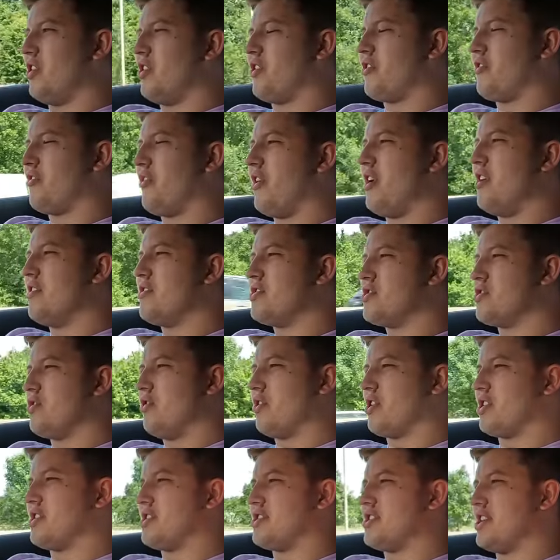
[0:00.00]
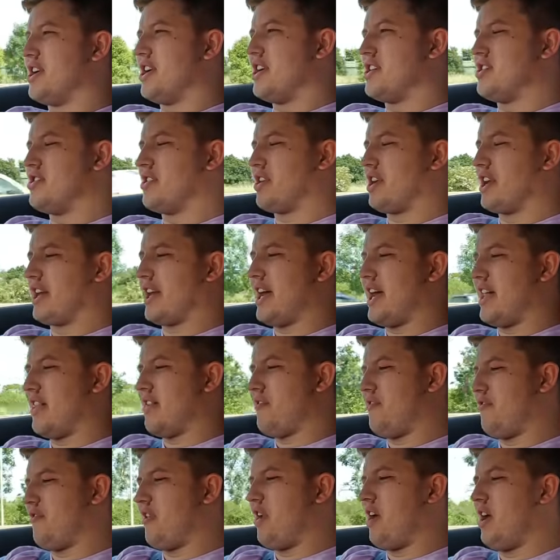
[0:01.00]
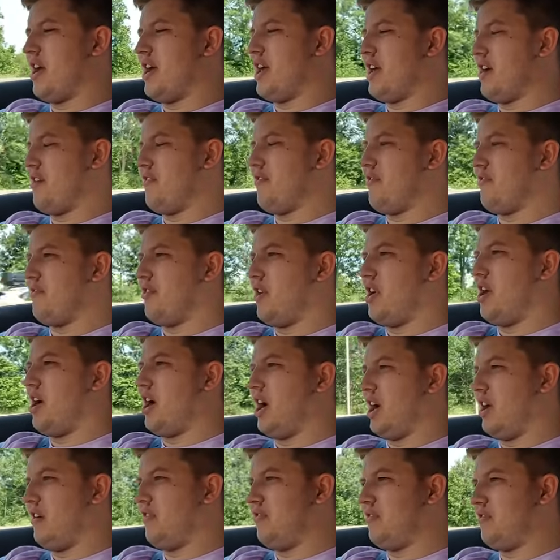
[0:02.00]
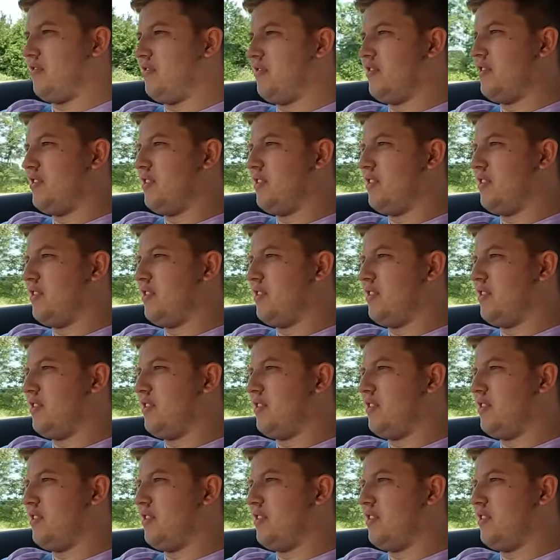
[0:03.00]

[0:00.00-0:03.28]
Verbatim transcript: as far as you're concerned, you're gonna get the flight at five.